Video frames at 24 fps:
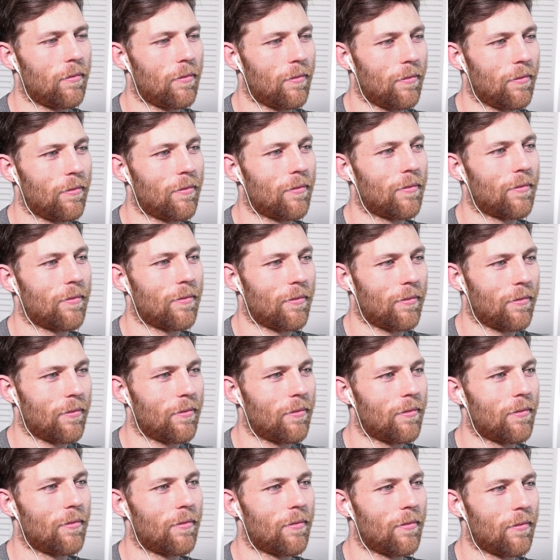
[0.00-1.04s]

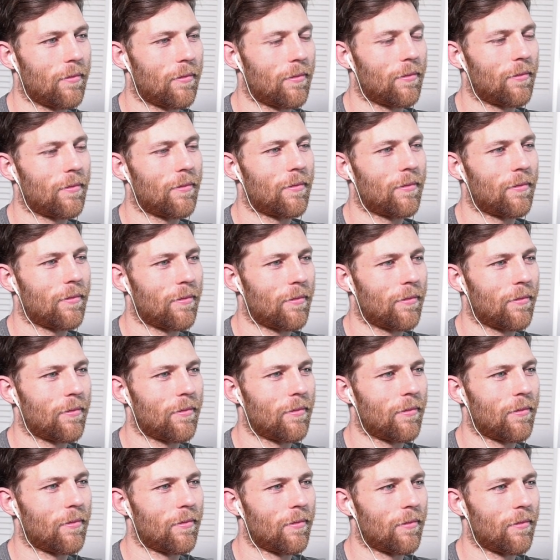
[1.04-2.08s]

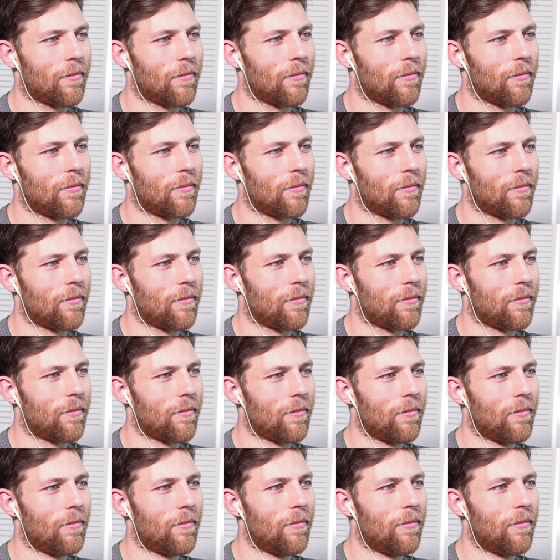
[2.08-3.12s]

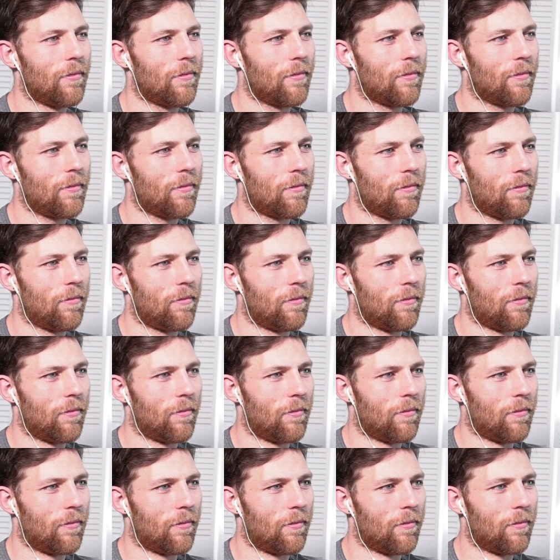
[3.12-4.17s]

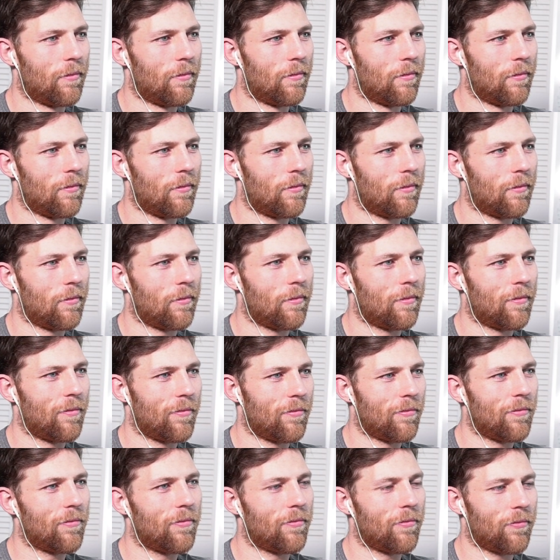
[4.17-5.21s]

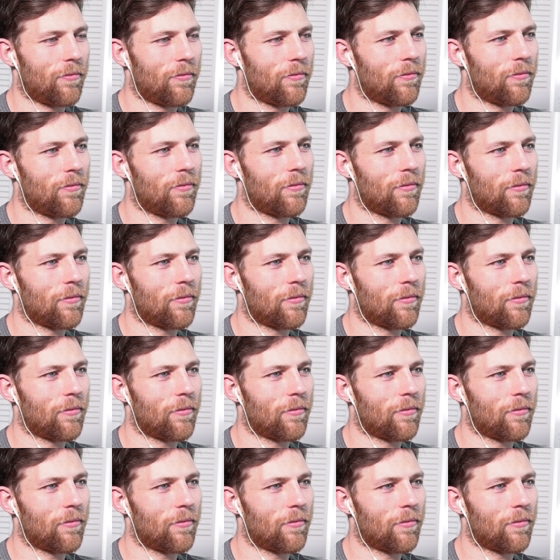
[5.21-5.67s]
(silent)